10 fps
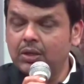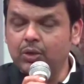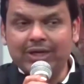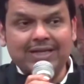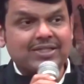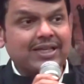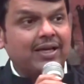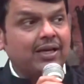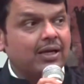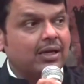you can
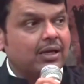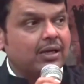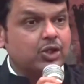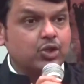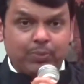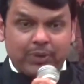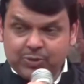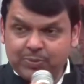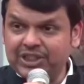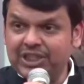see
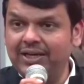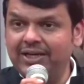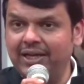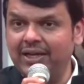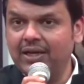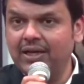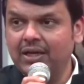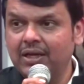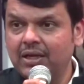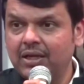super specialty
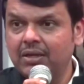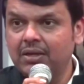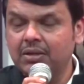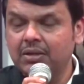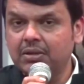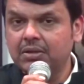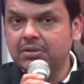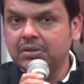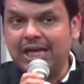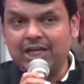
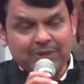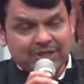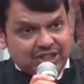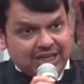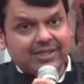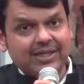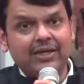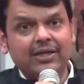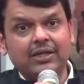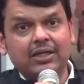has been
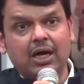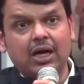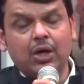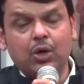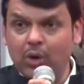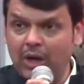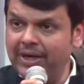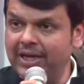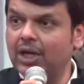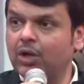started in the Goa
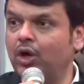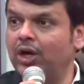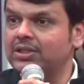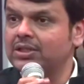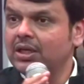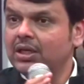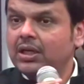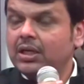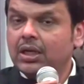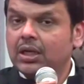Medical College,
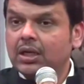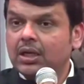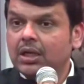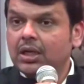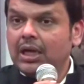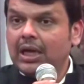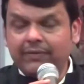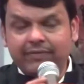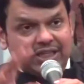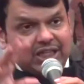
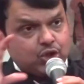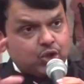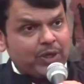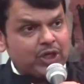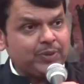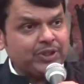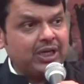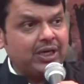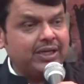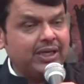and with this super
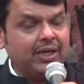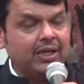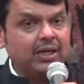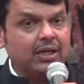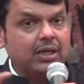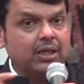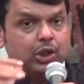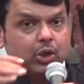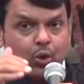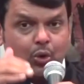specialty,
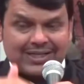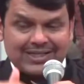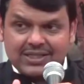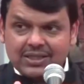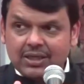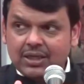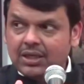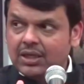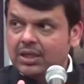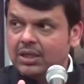the Goans
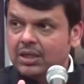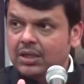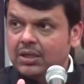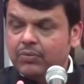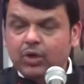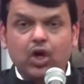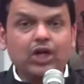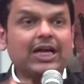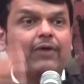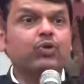will
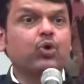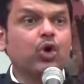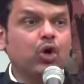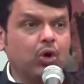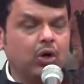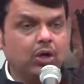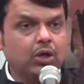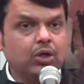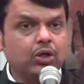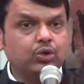not have to go
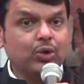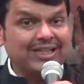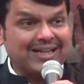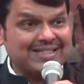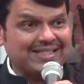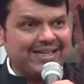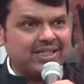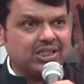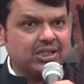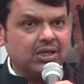to other
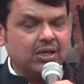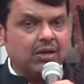states.